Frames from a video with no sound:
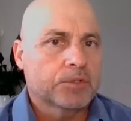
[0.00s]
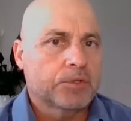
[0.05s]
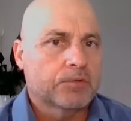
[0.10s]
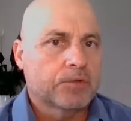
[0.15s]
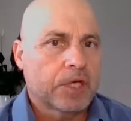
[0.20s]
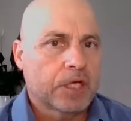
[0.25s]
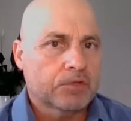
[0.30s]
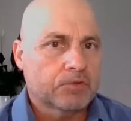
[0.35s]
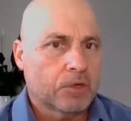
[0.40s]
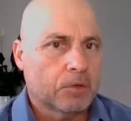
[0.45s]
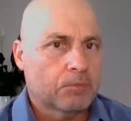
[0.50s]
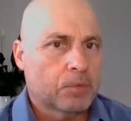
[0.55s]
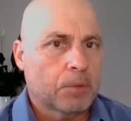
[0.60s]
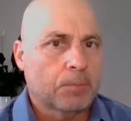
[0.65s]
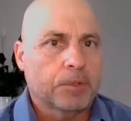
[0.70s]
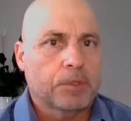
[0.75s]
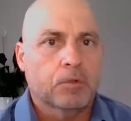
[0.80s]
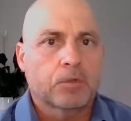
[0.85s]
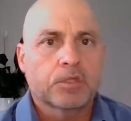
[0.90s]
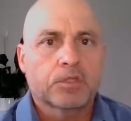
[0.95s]
cash flow
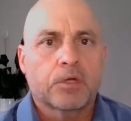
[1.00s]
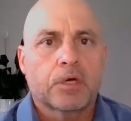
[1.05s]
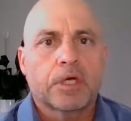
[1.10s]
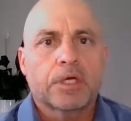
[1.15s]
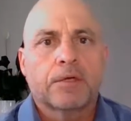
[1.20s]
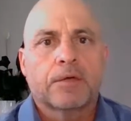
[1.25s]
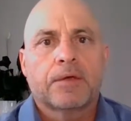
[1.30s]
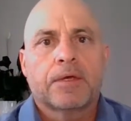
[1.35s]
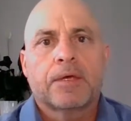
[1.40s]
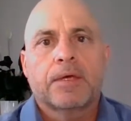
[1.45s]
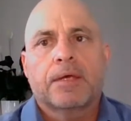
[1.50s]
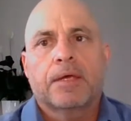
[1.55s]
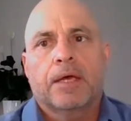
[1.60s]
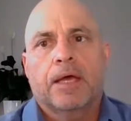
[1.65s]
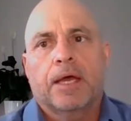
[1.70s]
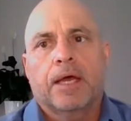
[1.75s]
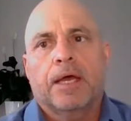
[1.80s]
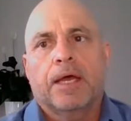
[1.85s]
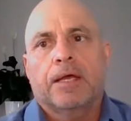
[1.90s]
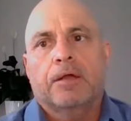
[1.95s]
property looks like.
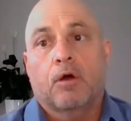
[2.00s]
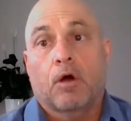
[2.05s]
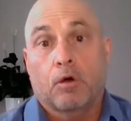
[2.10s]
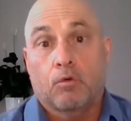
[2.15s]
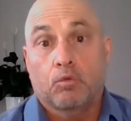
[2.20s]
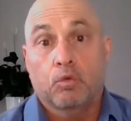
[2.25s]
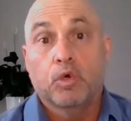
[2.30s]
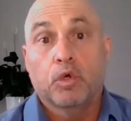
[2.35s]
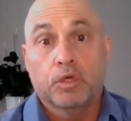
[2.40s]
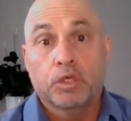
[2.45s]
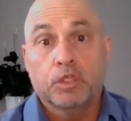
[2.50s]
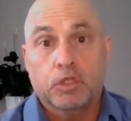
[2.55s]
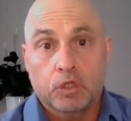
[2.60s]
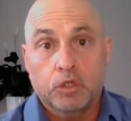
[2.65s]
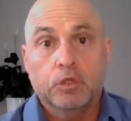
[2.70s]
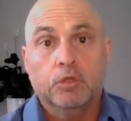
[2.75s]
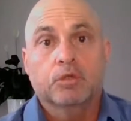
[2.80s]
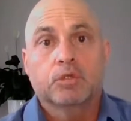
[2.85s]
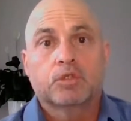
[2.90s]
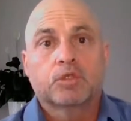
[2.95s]
And I really
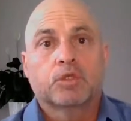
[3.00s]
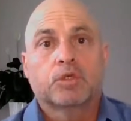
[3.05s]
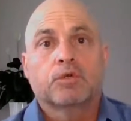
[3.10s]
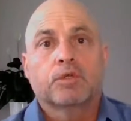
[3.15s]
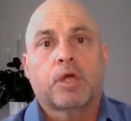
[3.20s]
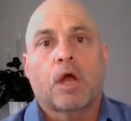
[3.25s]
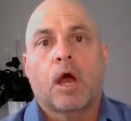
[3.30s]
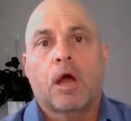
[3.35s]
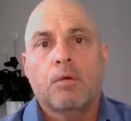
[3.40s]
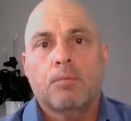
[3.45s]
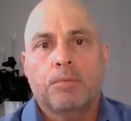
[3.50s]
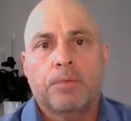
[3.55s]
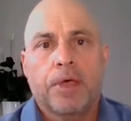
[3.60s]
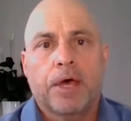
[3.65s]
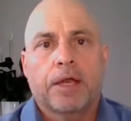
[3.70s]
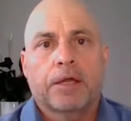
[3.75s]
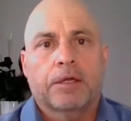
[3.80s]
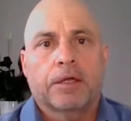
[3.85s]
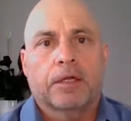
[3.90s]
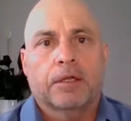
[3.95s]
do truly hope
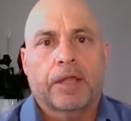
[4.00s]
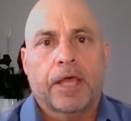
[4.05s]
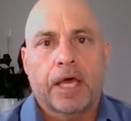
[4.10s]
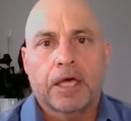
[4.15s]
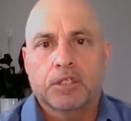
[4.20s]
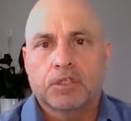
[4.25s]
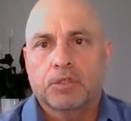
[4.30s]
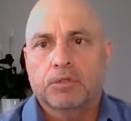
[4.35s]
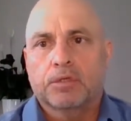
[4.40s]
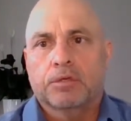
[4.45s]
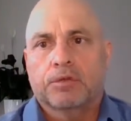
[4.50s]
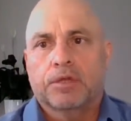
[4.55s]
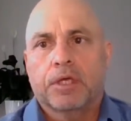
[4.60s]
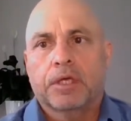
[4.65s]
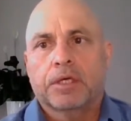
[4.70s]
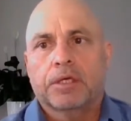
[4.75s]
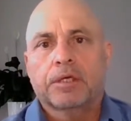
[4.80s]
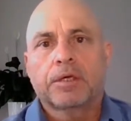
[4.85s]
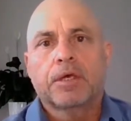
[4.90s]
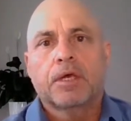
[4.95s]
that it allows you to
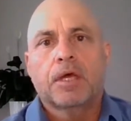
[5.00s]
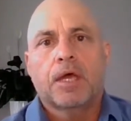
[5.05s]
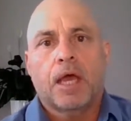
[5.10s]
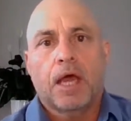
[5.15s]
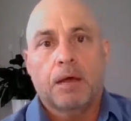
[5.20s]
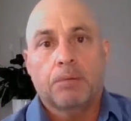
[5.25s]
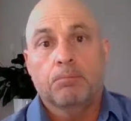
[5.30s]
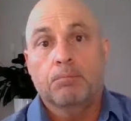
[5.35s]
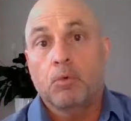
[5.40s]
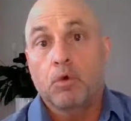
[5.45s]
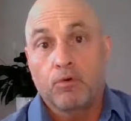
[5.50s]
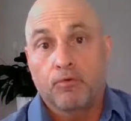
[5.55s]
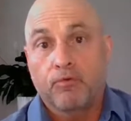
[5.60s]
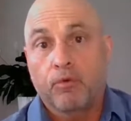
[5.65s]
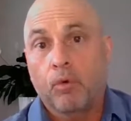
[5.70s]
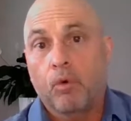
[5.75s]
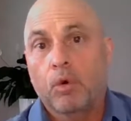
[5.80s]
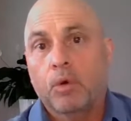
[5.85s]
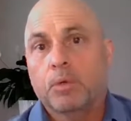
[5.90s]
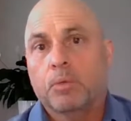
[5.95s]
think and move
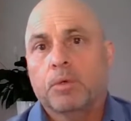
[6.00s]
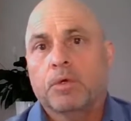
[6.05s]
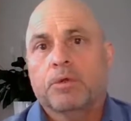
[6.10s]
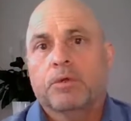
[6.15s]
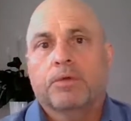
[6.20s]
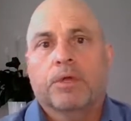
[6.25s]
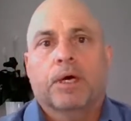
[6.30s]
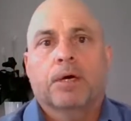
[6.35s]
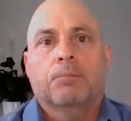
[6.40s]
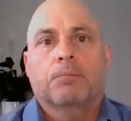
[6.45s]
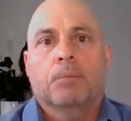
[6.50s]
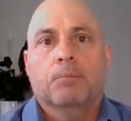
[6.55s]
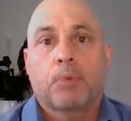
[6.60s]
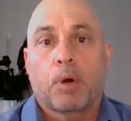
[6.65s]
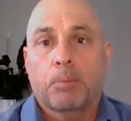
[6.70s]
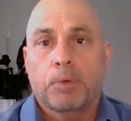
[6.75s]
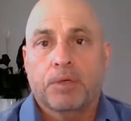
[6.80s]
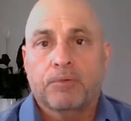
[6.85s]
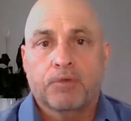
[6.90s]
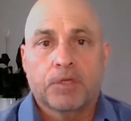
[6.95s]
forward with
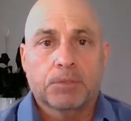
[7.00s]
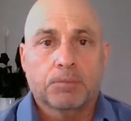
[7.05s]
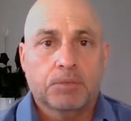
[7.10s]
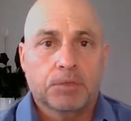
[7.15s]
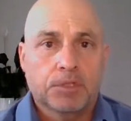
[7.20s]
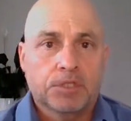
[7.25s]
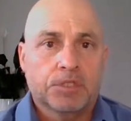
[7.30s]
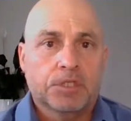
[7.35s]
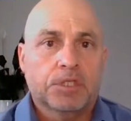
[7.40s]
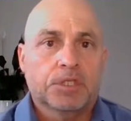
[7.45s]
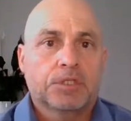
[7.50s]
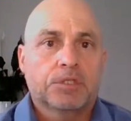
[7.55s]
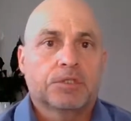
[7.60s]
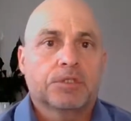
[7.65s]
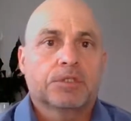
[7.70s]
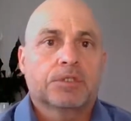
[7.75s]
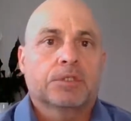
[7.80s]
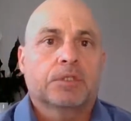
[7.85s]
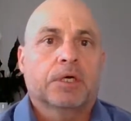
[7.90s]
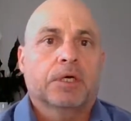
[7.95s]
property investment
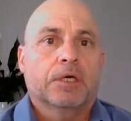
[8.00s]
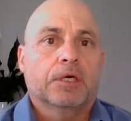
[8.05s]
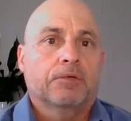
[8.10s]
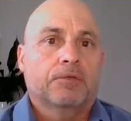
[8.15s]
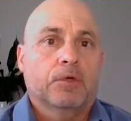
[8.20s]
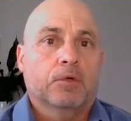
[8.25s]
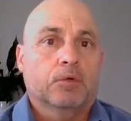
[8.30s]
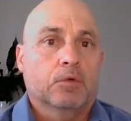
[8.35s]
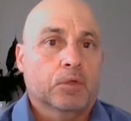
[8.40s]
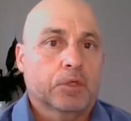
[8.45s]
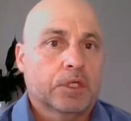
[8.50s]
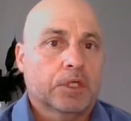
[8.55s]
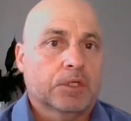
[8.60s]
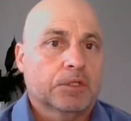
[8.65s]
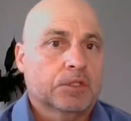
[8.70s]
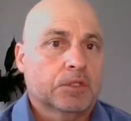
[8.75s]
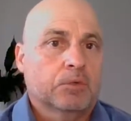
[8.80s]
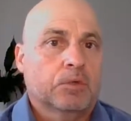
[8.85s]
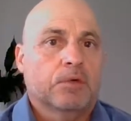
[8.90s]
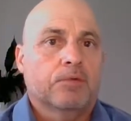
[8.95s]
decisions if you're looking
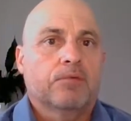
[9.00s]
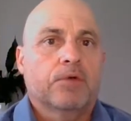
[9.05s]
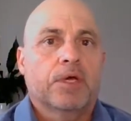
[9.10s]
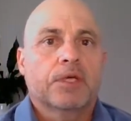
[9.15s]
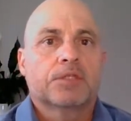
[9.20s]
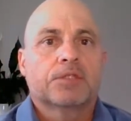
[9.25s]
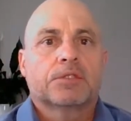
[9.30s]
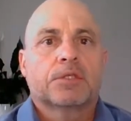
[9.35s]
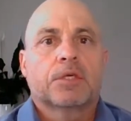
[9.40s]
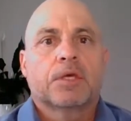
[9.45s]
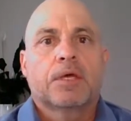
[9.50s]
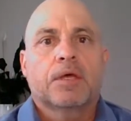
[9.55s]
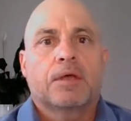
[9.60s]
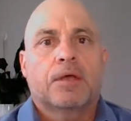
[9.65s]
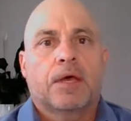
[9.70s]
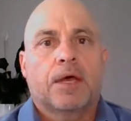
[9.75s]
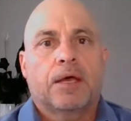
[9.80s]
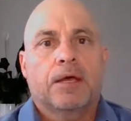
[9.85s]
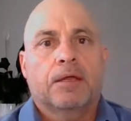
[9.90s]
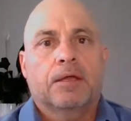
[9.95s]
to invest.
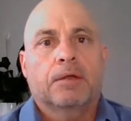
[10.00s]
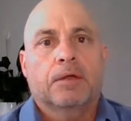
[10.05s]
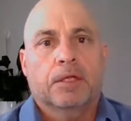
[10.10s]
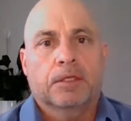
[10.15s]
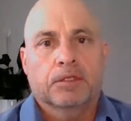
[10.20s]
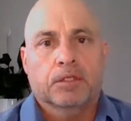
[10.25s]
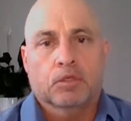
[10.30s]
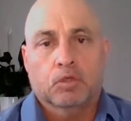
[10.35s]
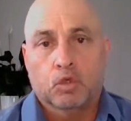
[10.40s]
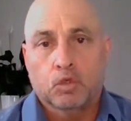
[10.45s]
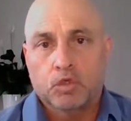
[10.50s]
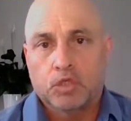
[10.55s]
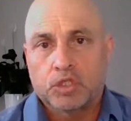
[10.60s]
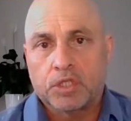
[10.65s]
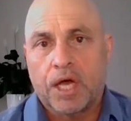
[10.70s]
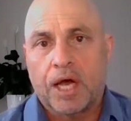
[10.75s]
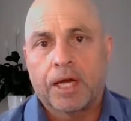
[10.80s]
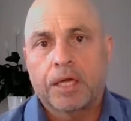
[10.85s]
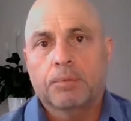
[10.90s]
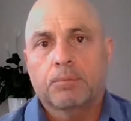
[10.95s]
And a good
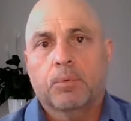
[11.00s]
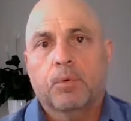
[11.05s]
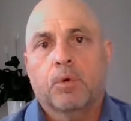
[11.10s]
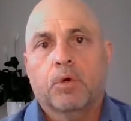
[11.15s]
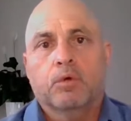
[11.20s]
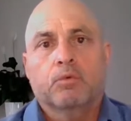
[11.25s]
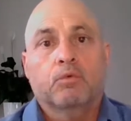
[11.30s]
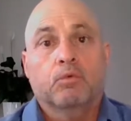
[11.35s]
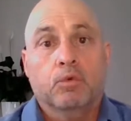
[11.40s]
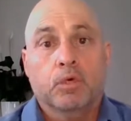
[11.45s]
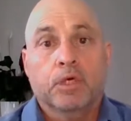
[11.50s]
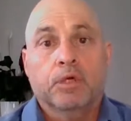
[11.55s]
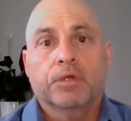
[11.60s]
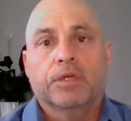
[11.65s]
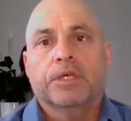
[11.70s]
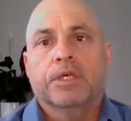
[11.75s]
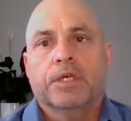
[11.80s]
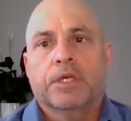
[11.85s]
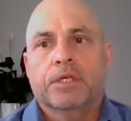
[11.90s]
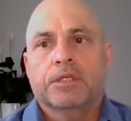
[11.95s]
starting point
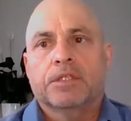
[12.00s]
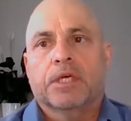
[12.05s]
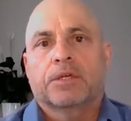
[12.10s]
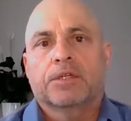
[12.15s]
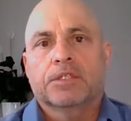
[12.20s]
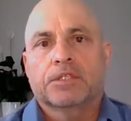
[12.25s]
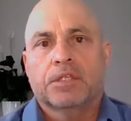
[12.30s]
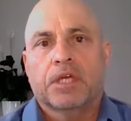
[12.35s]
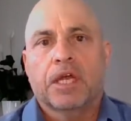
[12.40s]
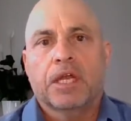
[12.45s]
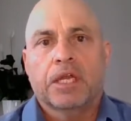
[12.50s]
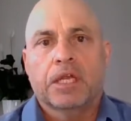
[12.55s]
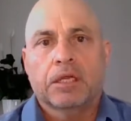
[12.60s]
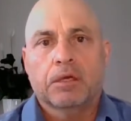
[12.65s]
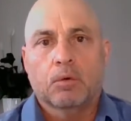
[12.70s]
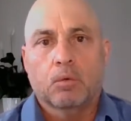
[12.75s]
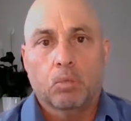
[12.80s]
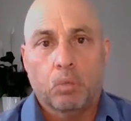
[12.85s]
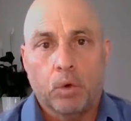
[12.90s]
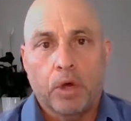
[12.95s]
really is
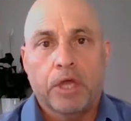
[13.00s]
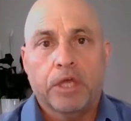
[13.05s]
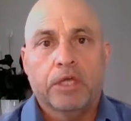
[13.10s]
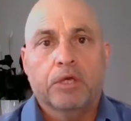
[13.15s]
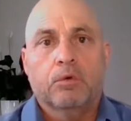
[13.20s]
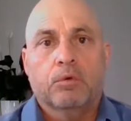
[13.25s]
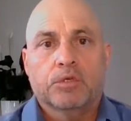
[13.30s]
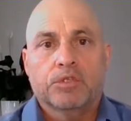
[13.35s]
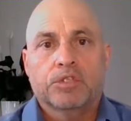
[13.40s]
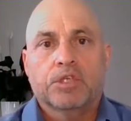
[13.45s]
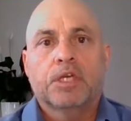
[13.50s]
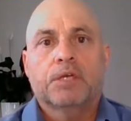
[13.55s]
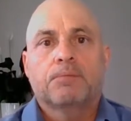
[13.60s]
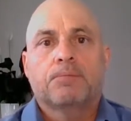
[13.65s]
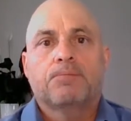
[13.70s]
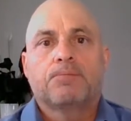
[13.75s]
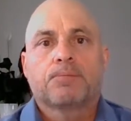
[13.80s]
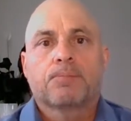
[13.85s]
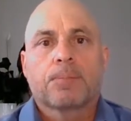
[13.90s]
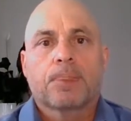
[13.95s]
understanding where you sit,
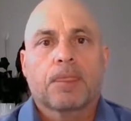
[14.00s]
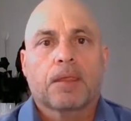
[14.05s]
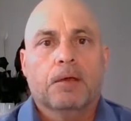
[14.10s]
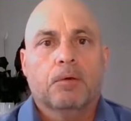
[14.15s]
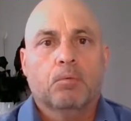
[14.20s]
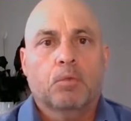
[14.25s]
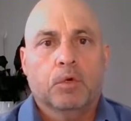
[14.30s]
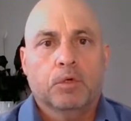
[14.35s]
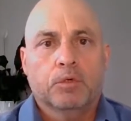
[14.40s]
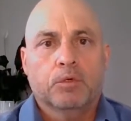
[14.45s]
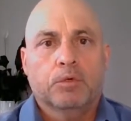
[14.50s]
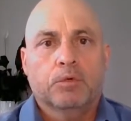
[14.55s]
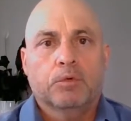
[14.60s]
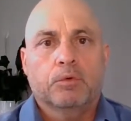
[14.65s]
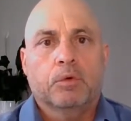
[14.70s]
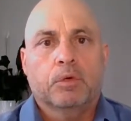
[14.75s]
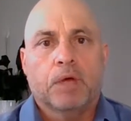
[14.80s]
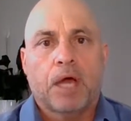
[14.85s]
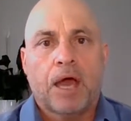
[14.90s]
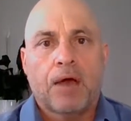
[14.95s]
what
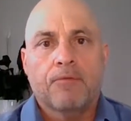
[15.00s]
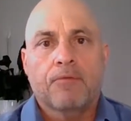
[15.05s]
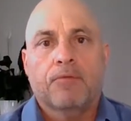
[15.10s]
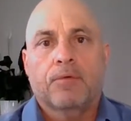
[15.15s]
you have